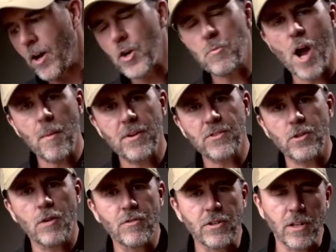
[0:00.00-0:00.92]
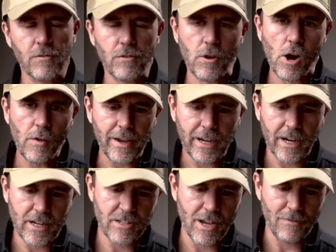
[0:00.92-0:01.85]
under promise and over deliver, all that
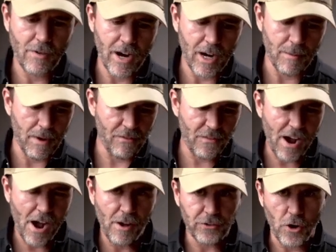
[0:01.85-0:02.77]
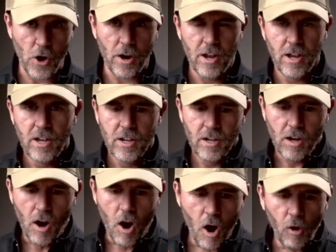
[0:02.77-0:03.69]
kind of stuff, right? And my files are
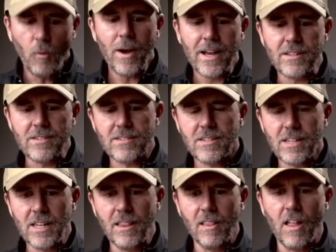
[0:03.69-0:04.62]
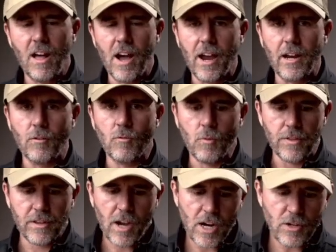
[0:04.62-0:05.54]
always in line
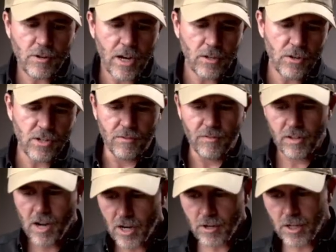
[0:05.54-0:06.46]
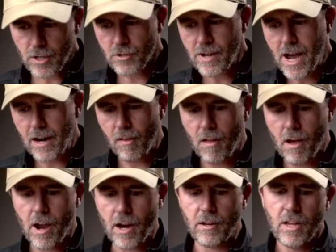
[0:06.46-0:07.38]
with contractors and if the contractors are out of
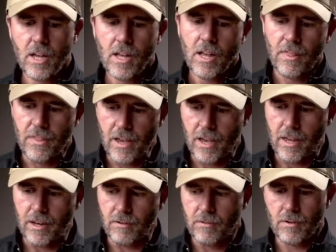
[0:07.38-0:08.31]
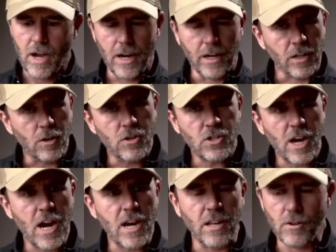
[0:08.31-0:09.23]
line then i
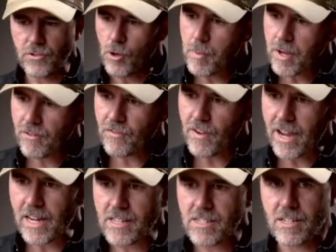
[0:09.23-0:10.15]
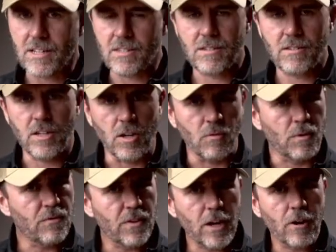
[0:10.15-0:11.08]
negotiate and there's no big fights and it's you know
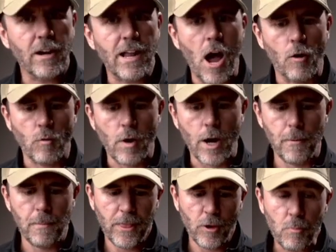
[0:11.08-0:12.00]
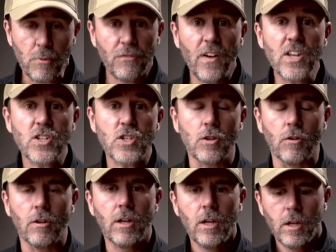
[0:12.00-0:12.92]
we figure it out right you're a professional